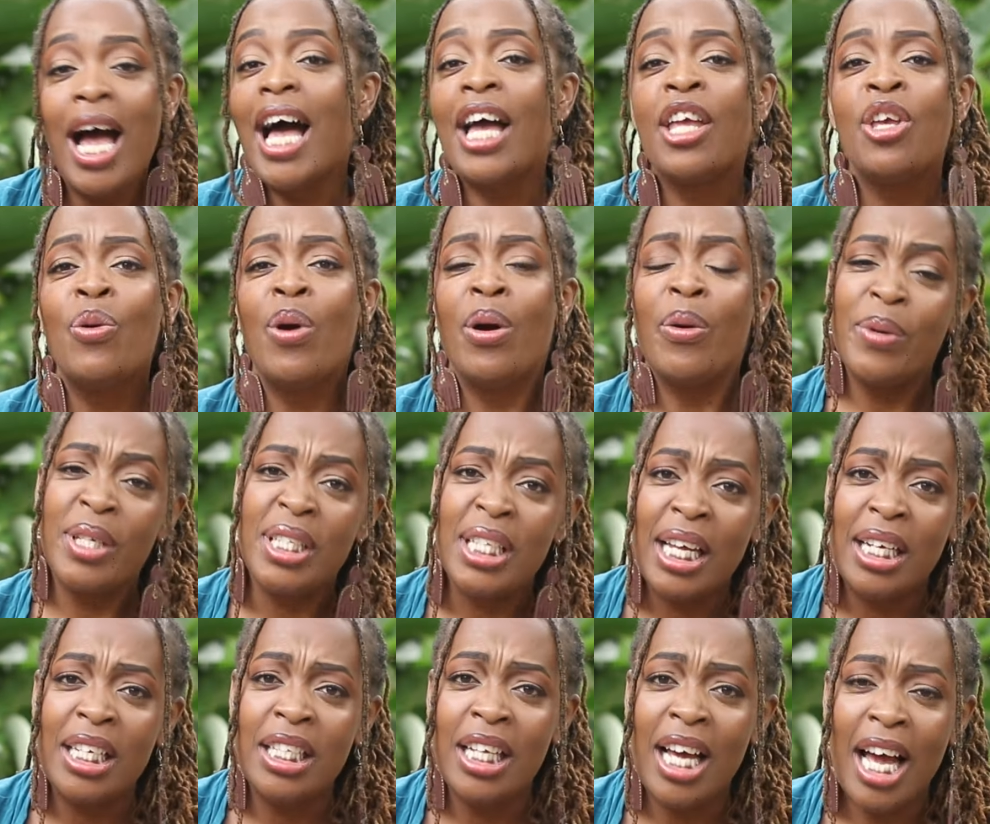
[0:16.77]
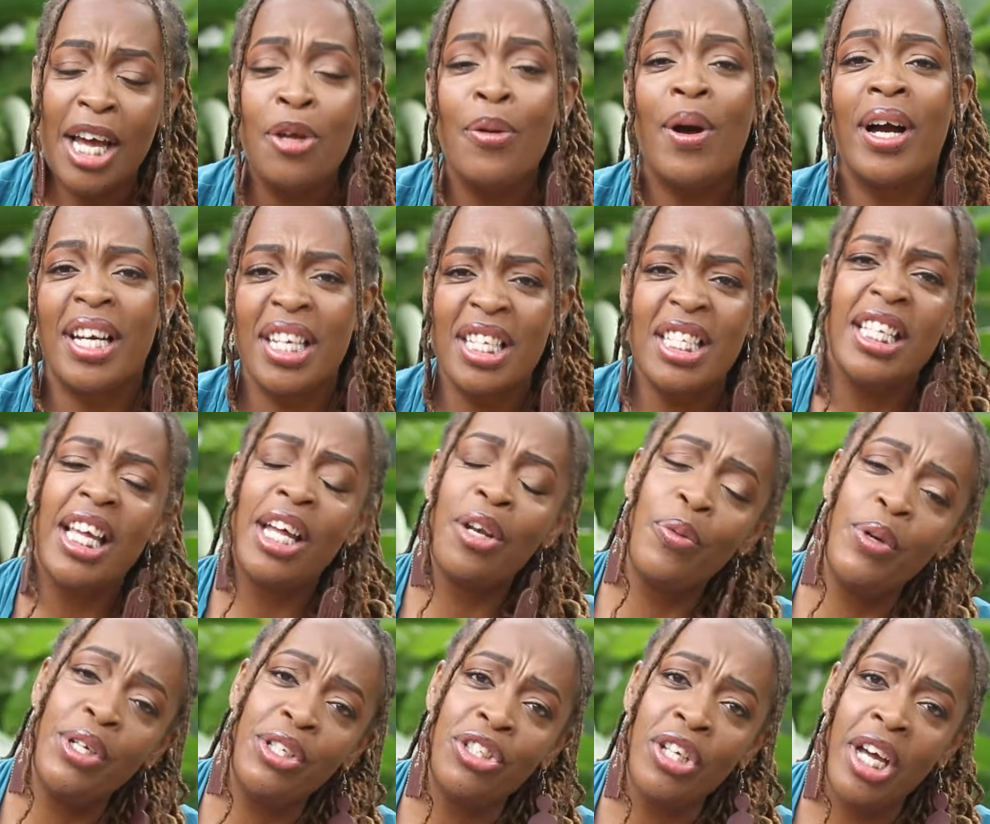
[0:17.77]
Are you a wizard? Are you a
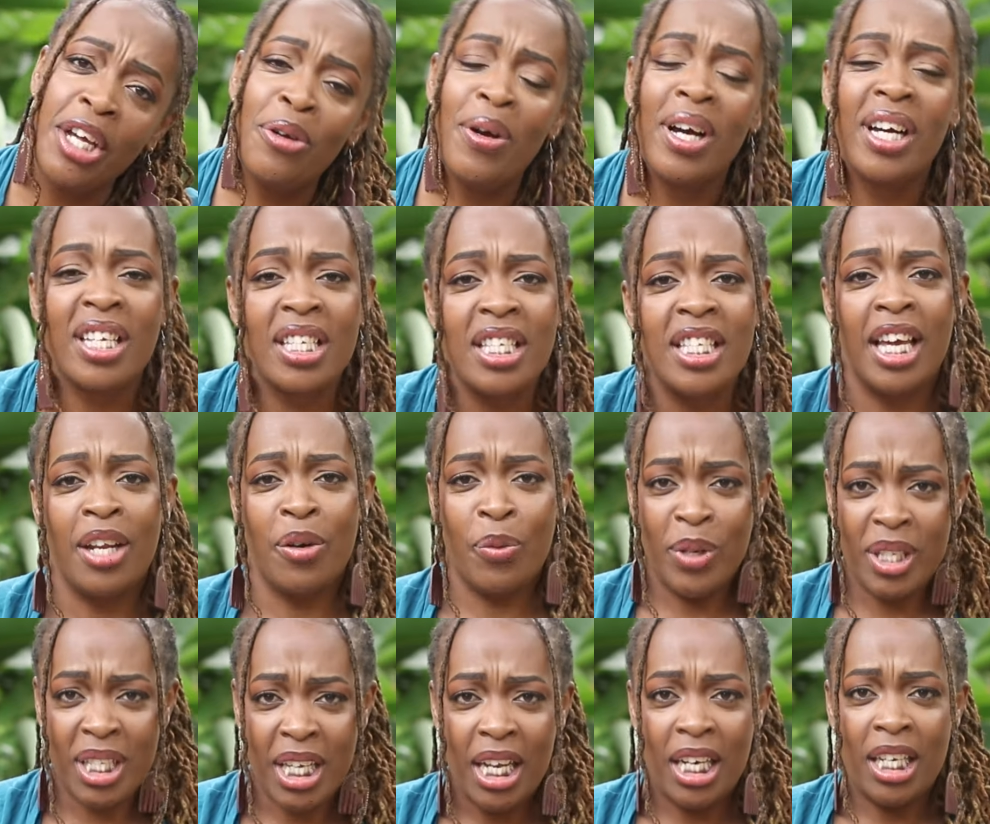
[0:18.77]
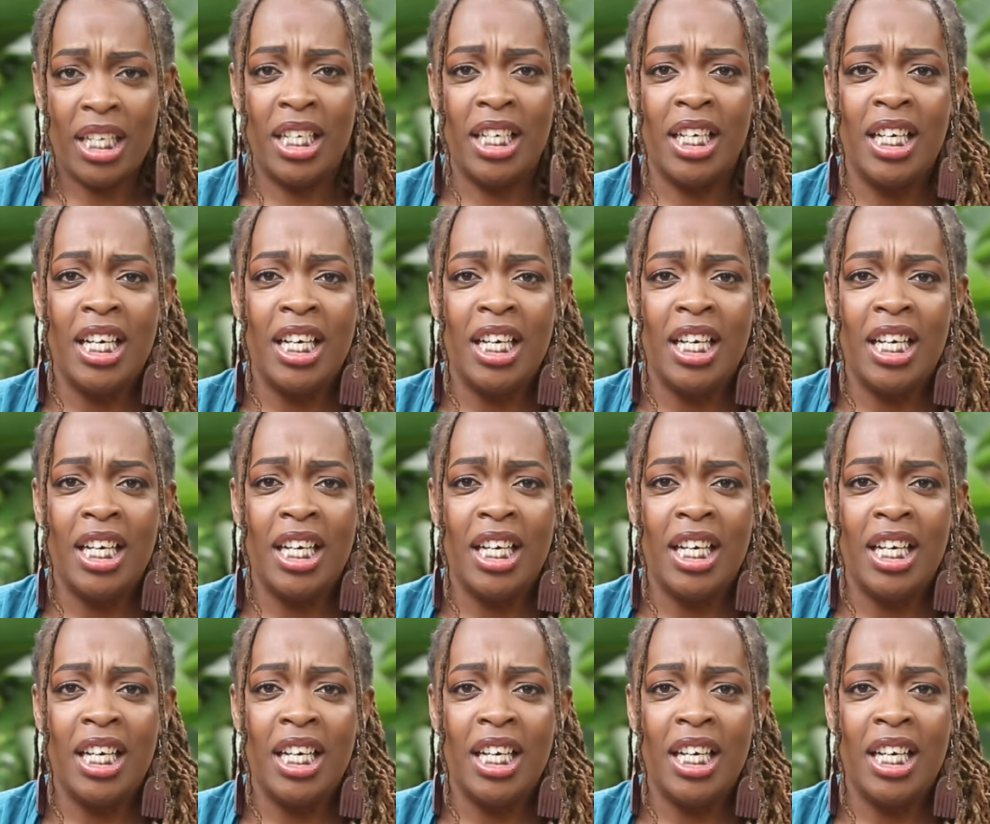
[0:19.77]
Christian witch? Are you a Christian wizard?